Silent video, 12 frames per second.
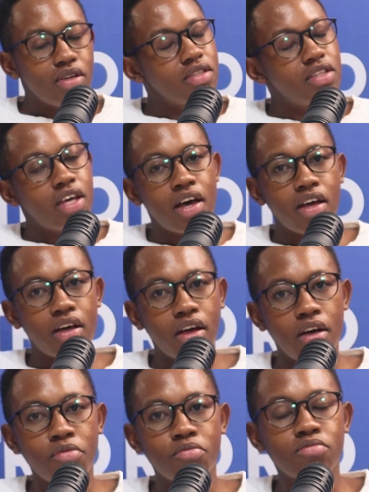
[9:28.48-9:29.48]

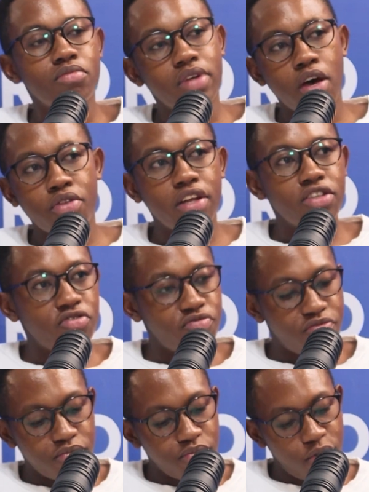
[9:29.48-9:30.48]
that
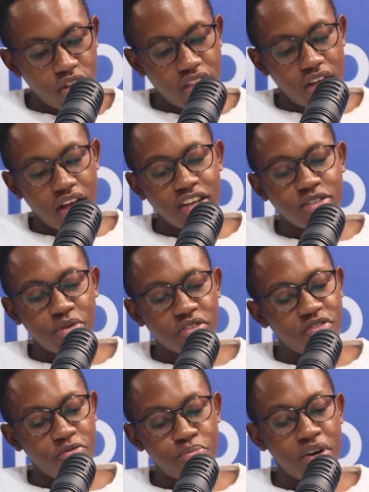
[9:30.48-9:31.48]
you've brought the aspect of